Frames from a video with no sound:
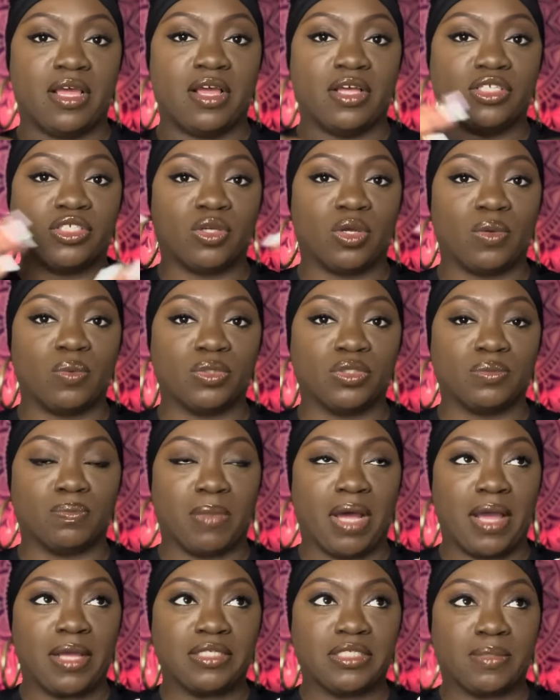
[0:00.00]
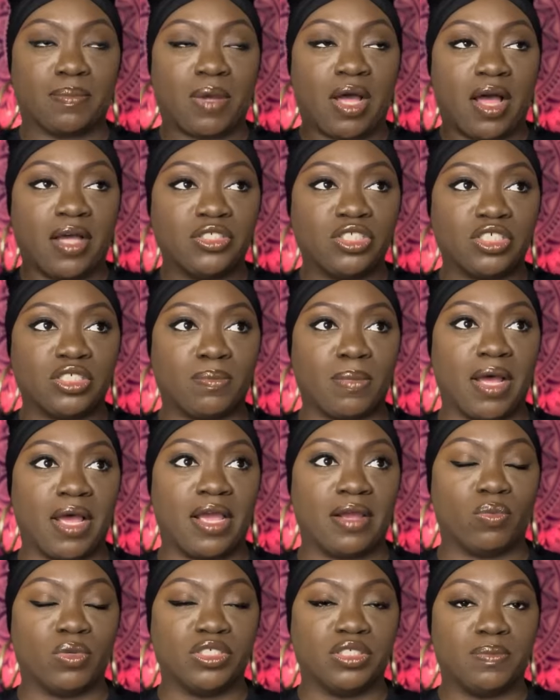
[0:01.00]
So it was my subconscious
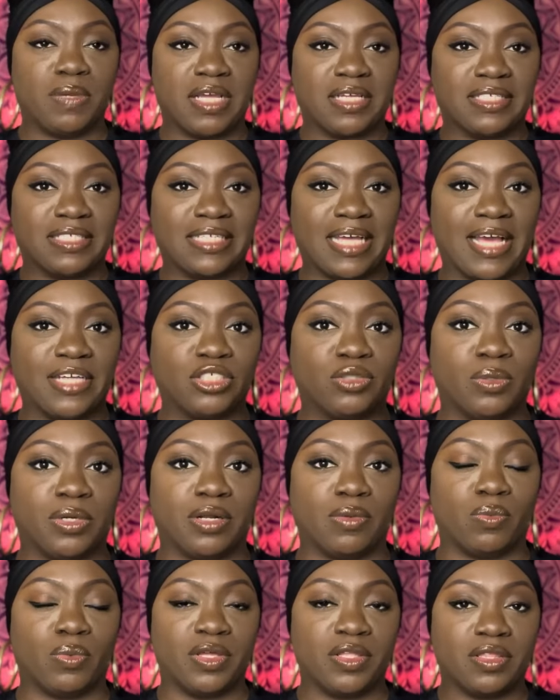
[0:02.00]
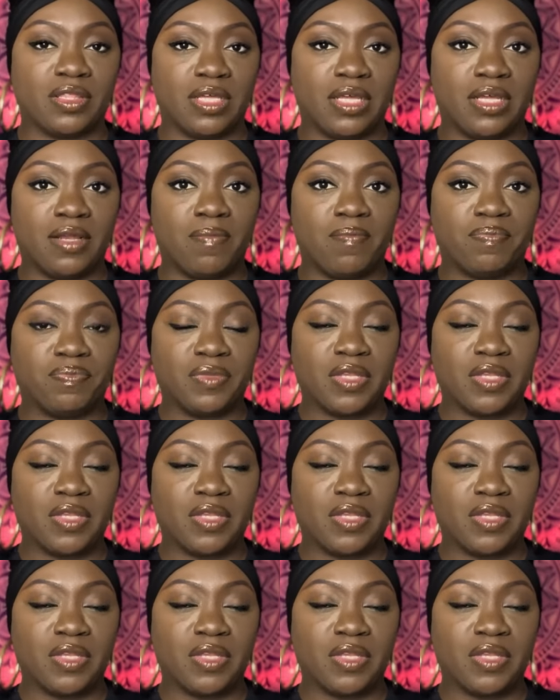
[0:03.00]
mind was being saturated with it